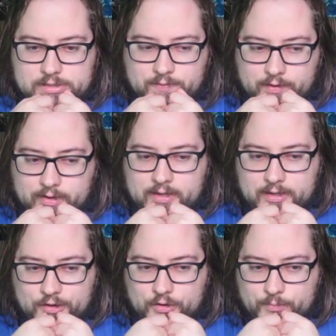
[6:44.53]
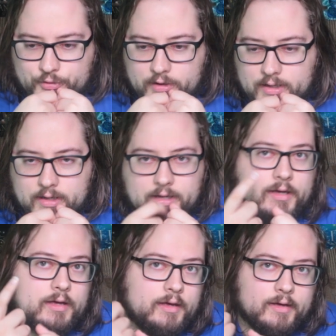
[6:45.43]
She's very cute,
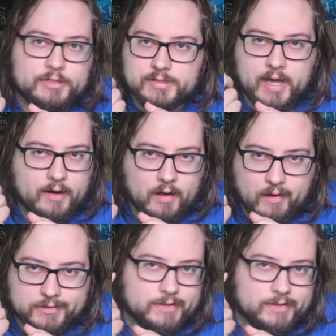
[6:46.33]
pretty. She's got it all.